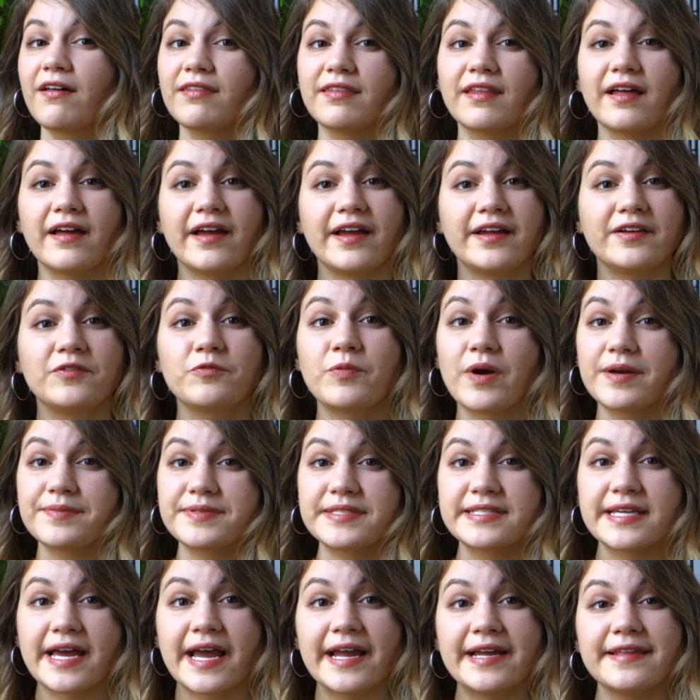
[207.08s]
online
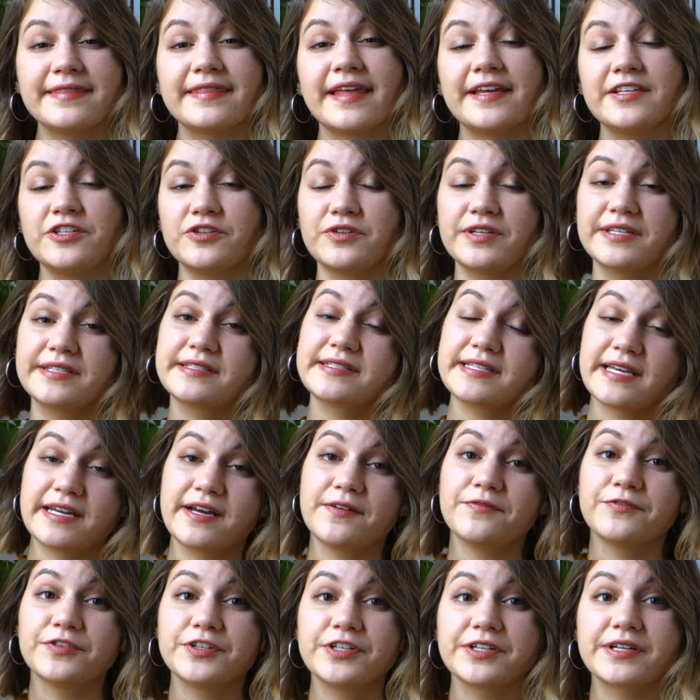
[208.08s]
website that you can set
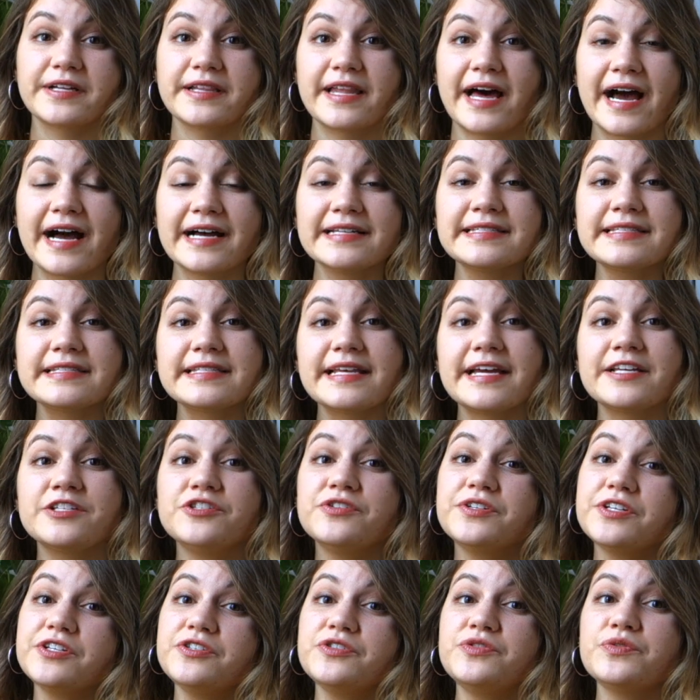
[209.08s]
up for your class,
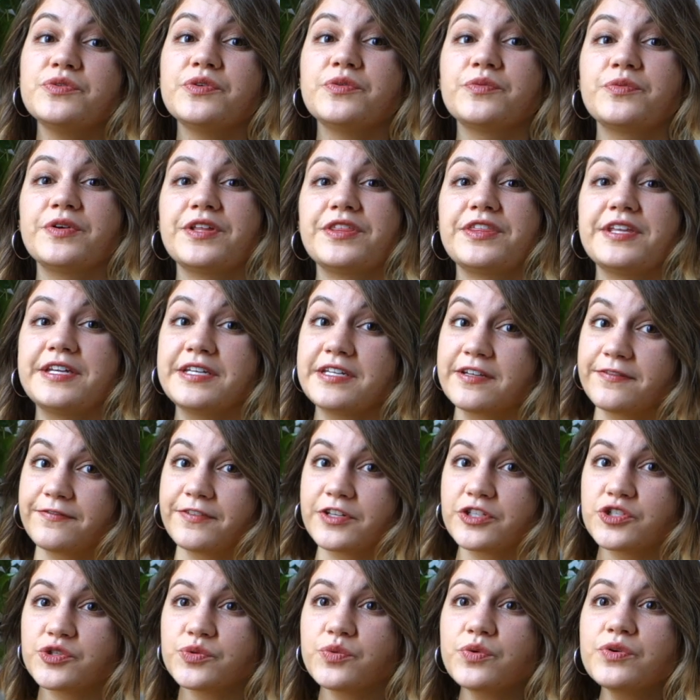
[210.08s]
and you can do it with
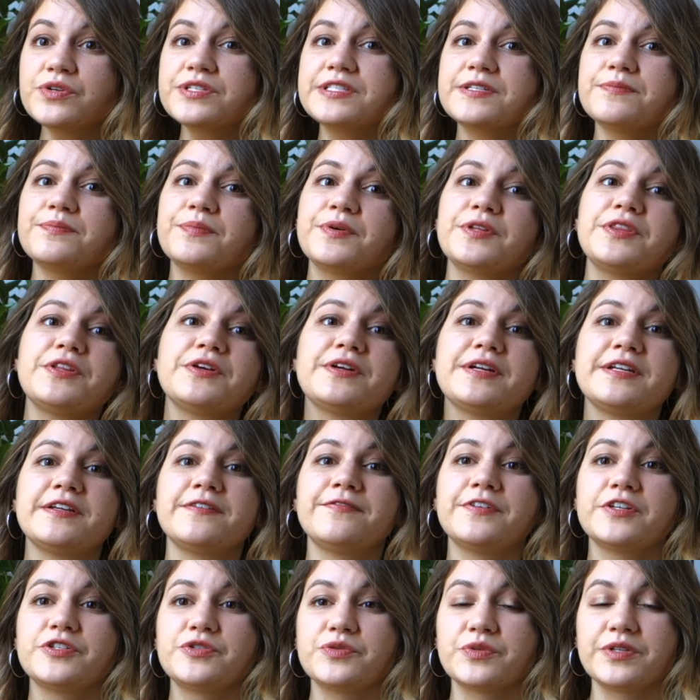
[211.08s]
individuals and put their
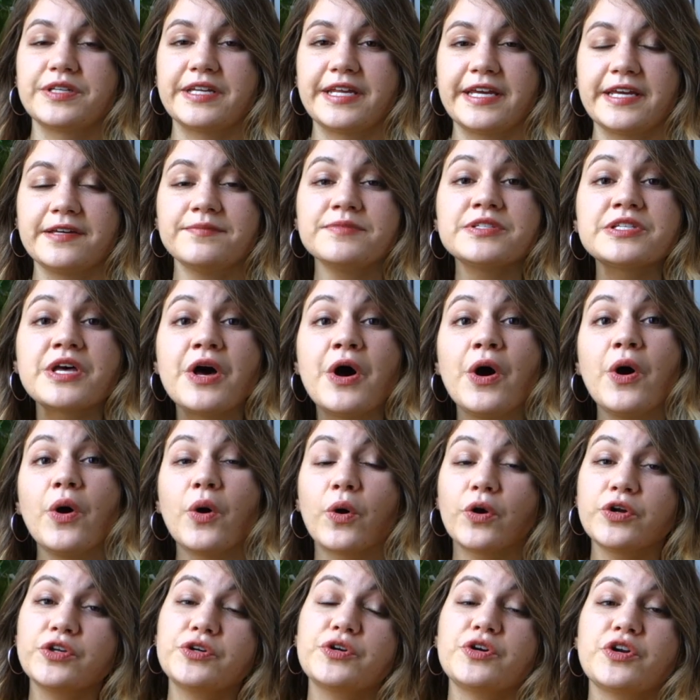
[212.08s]
individual names,
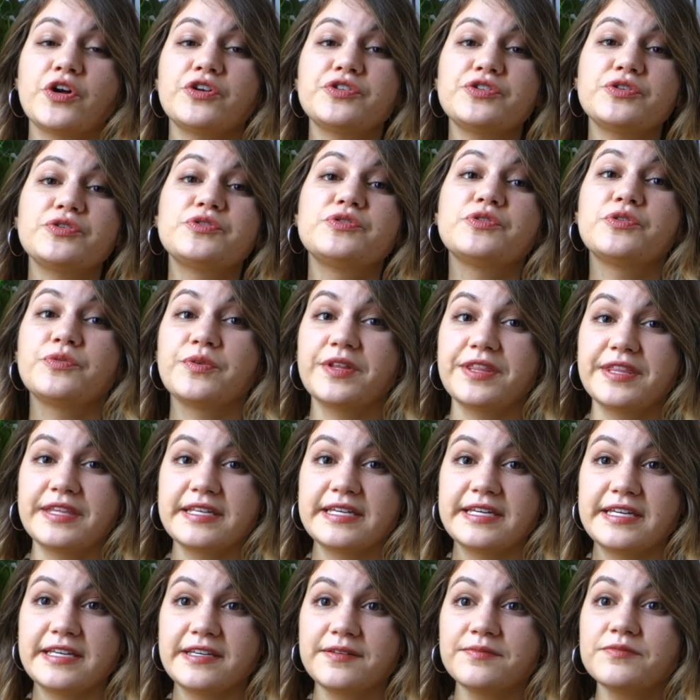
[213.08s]
or you could also do it with
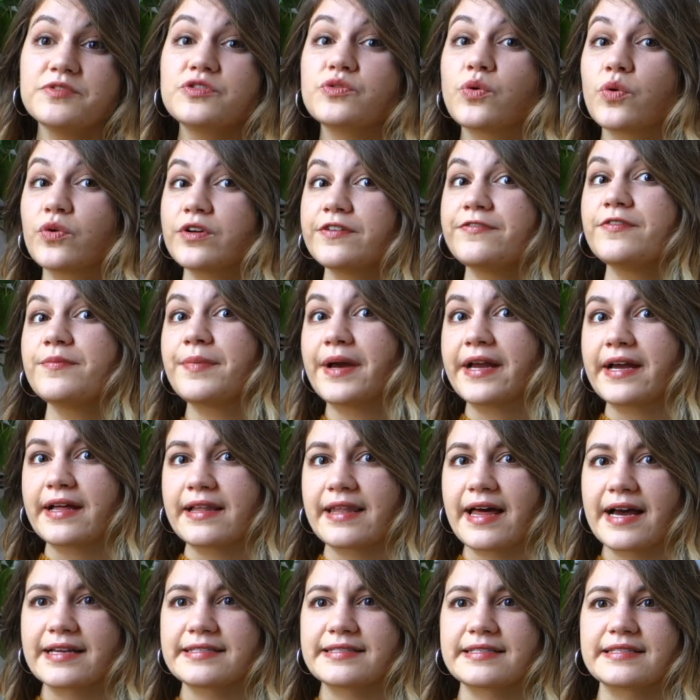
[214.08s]
teams or even by
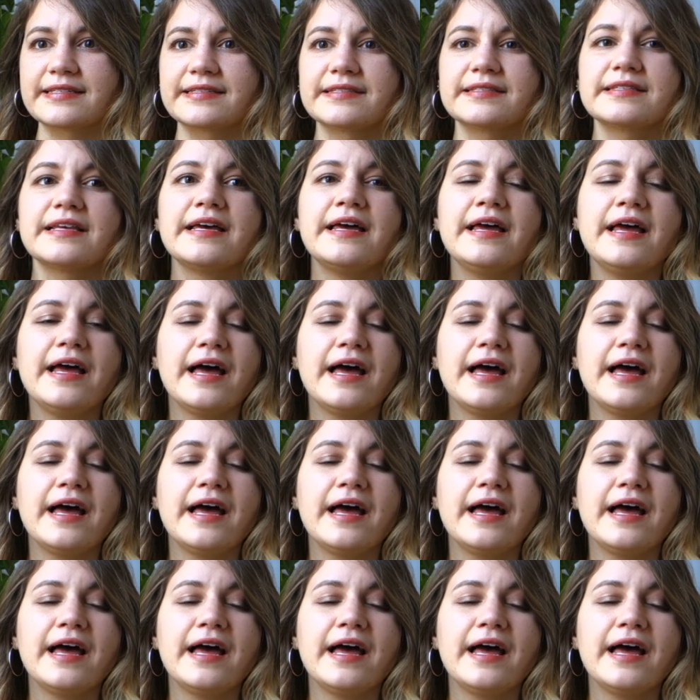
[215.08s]
classes.